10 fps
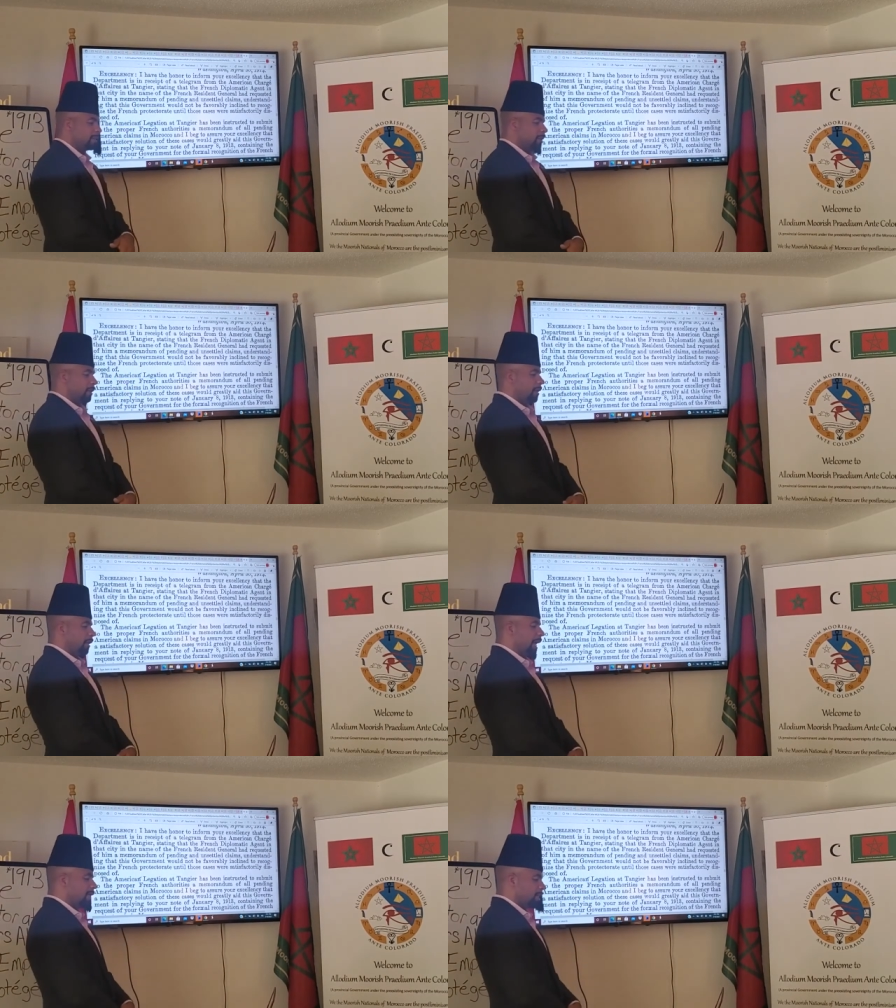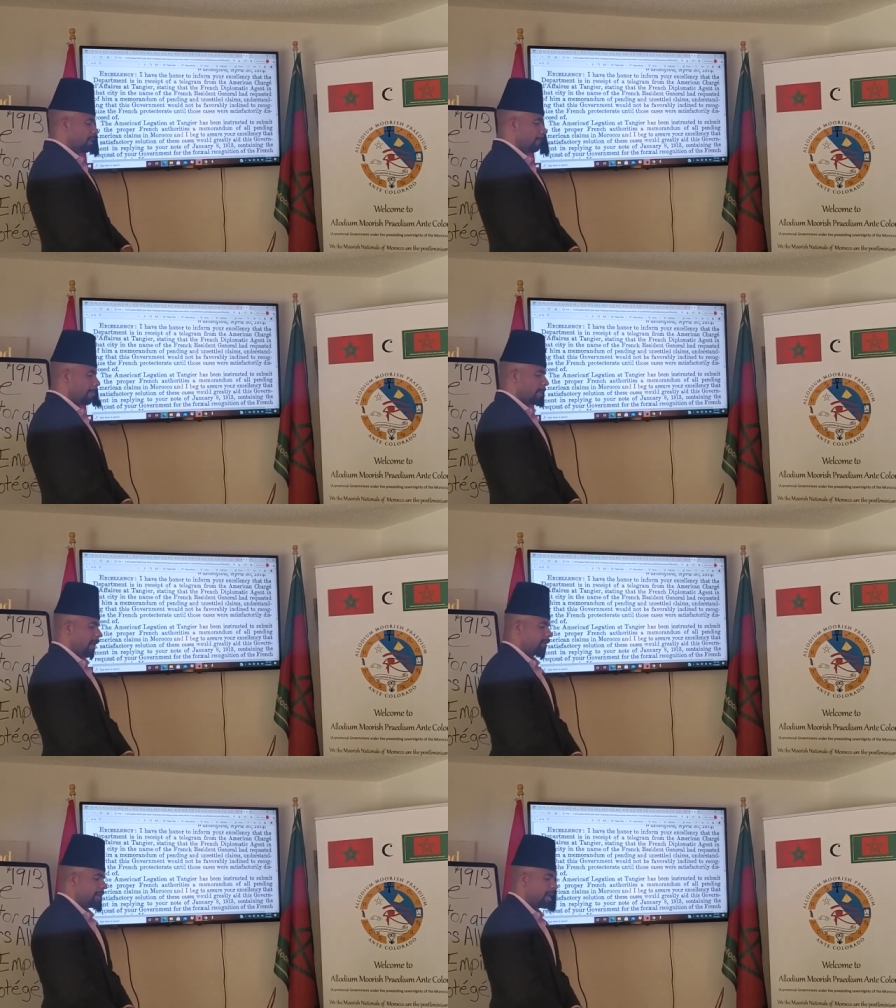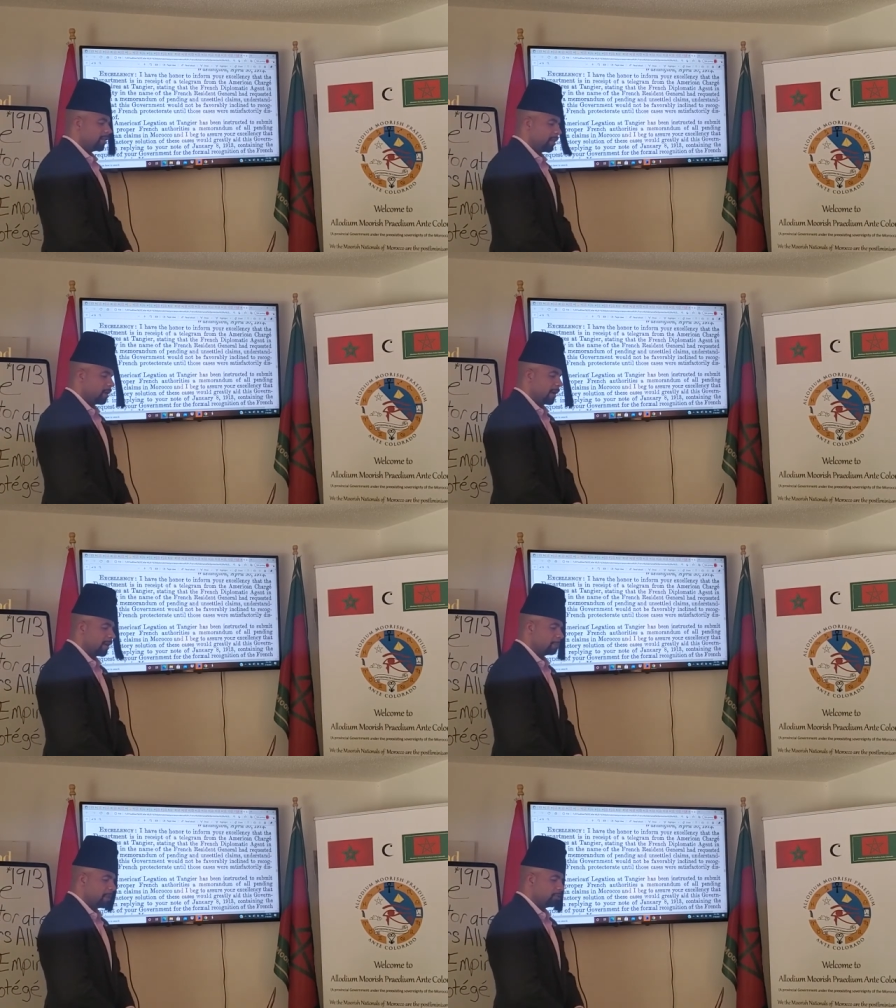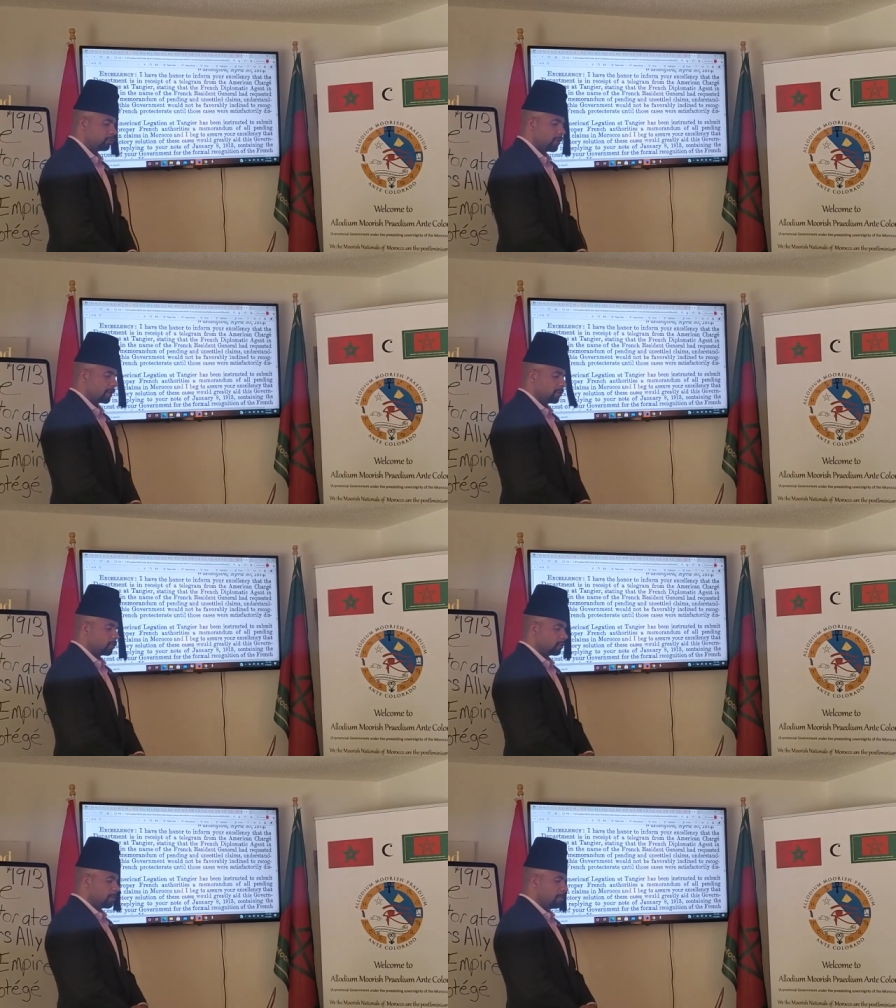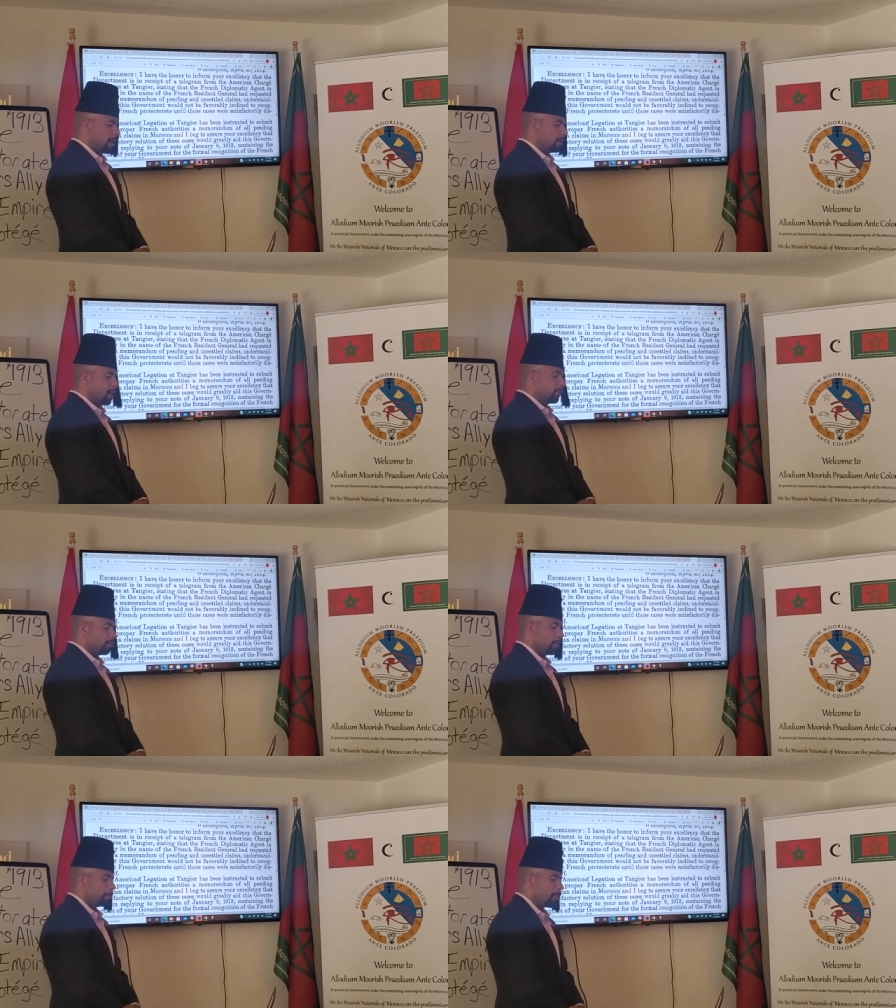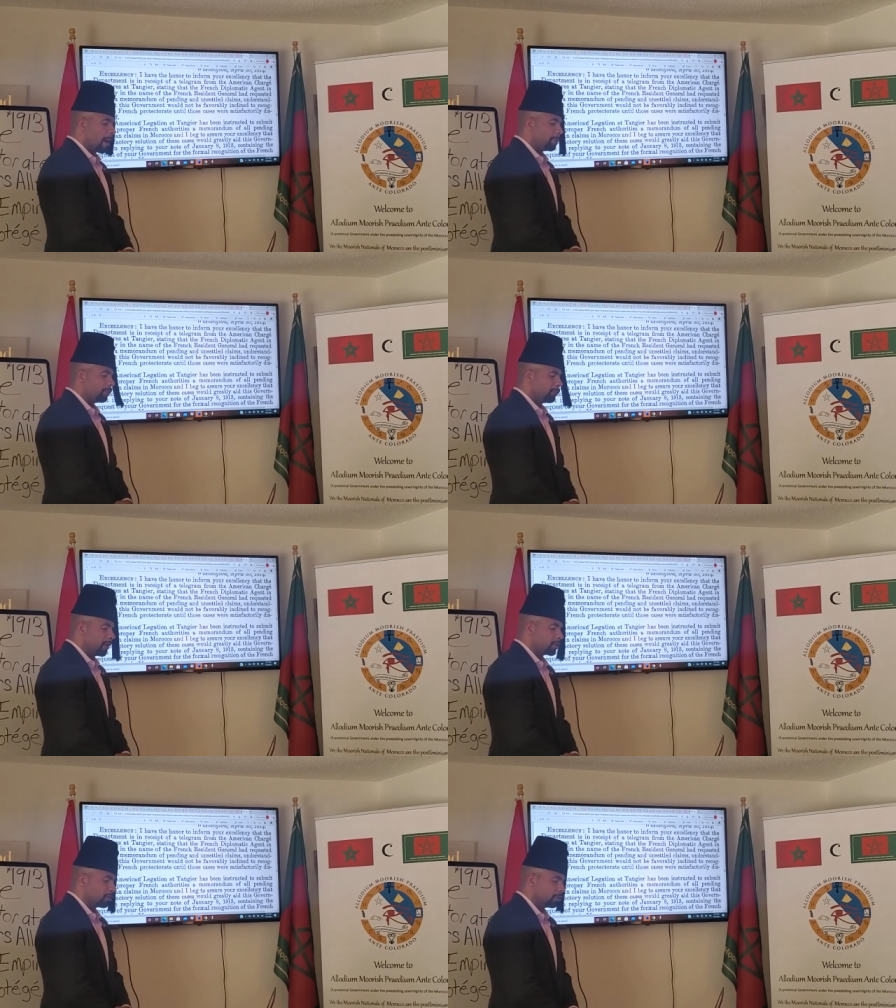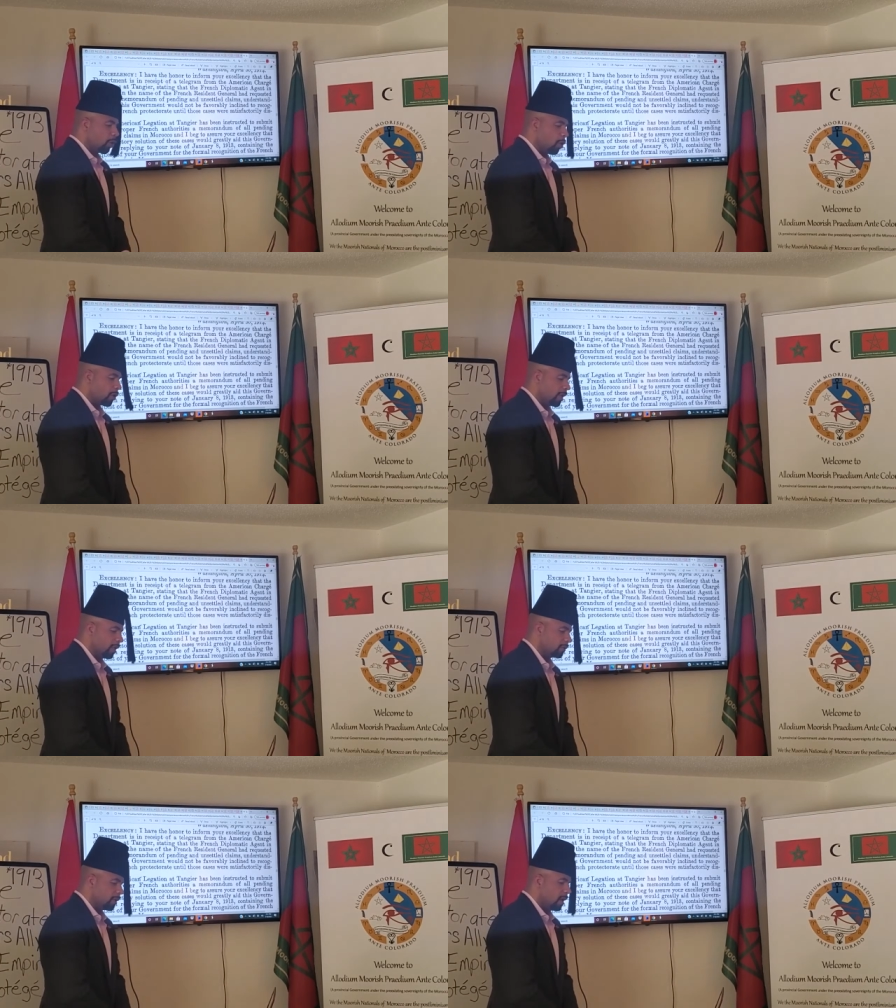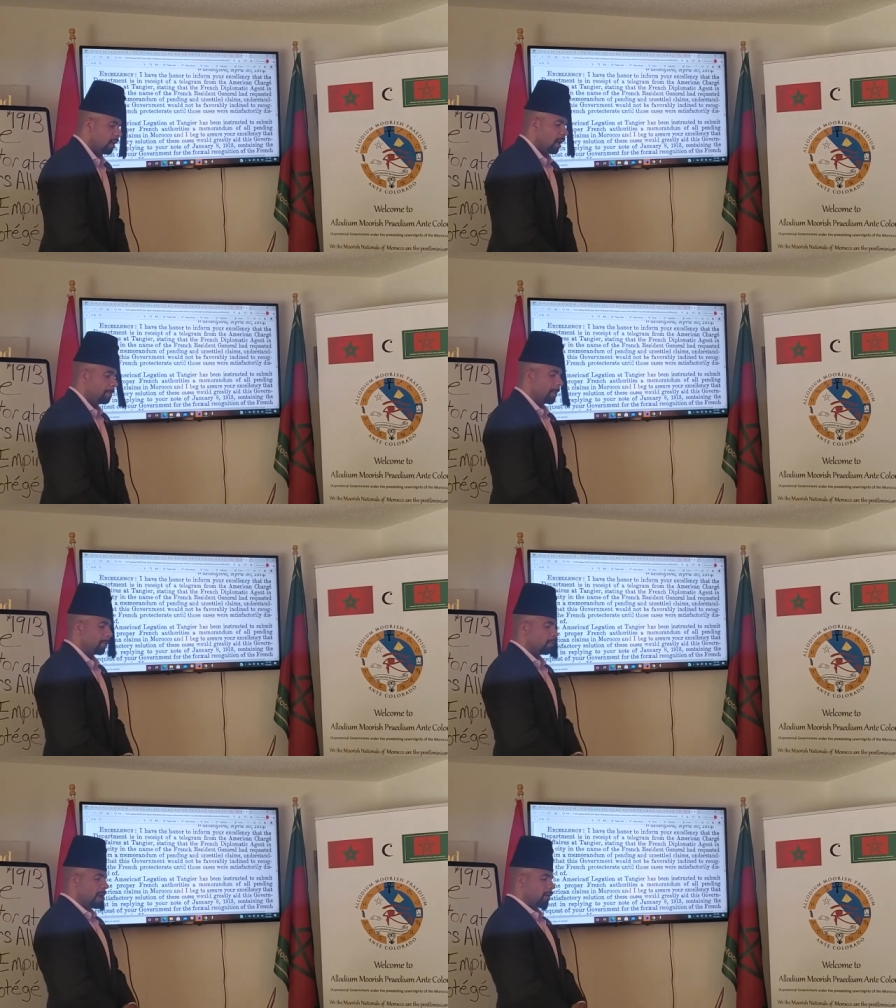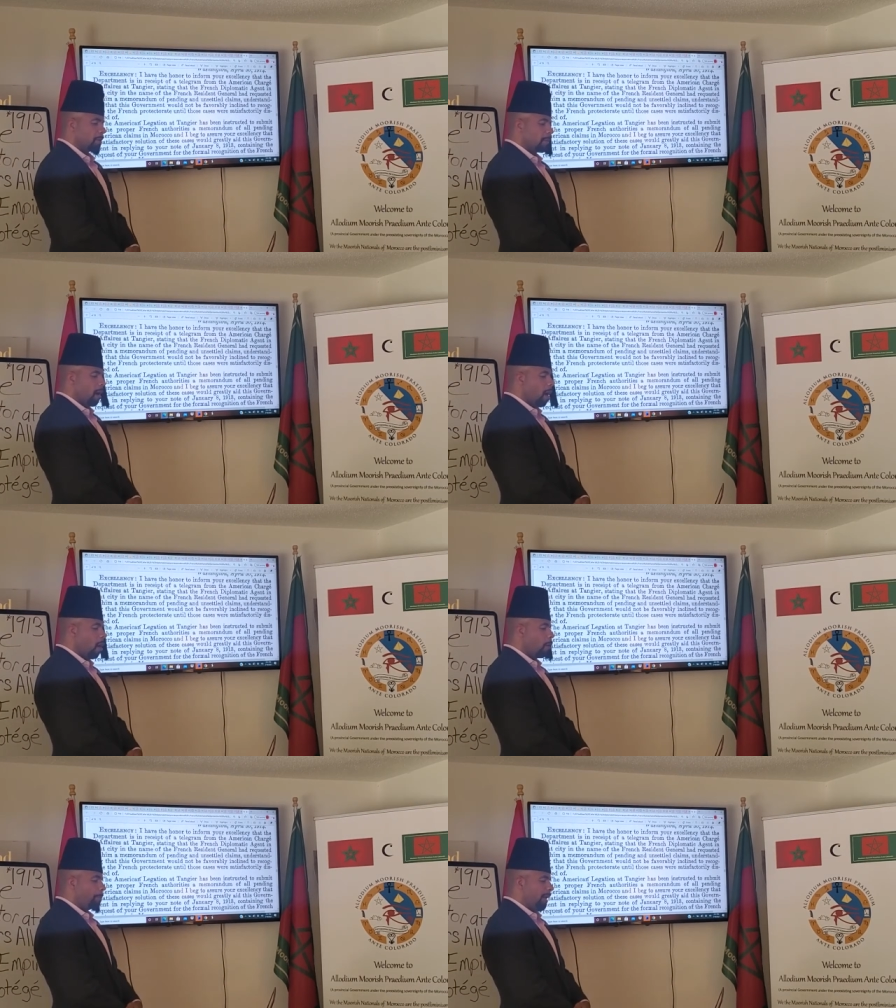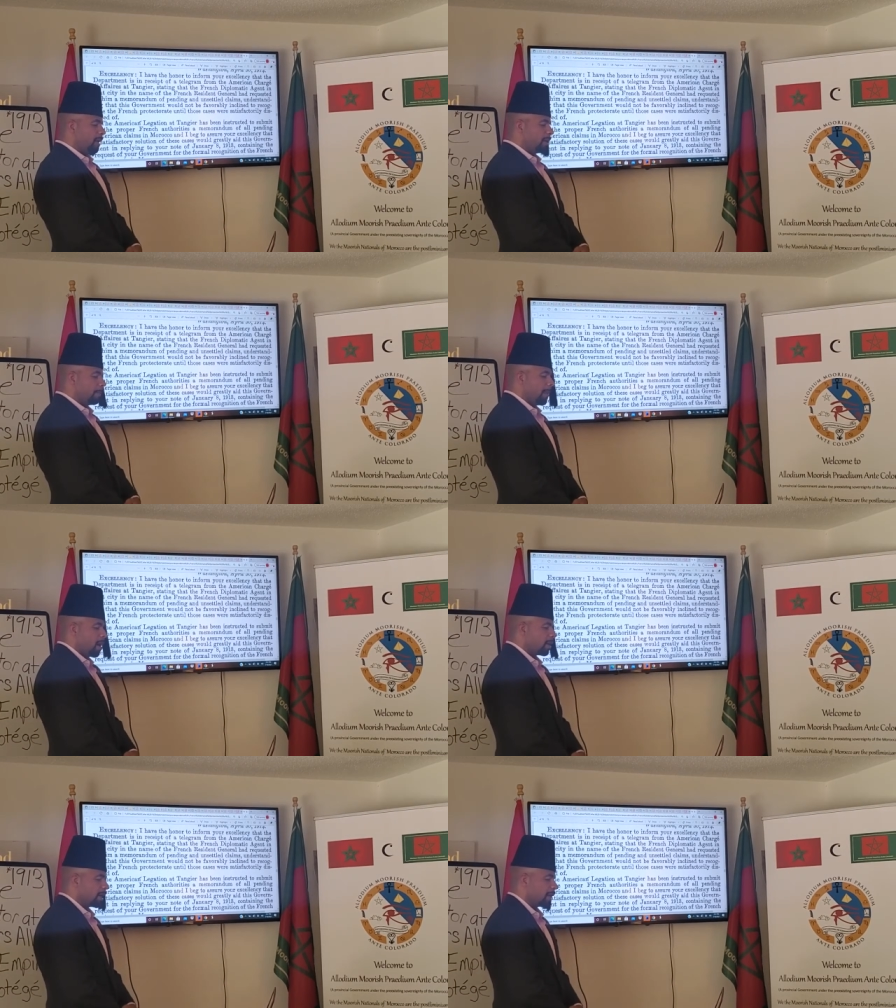legation at Tangier has been instructed to submit to the proper French authorities a memorandum of all pending American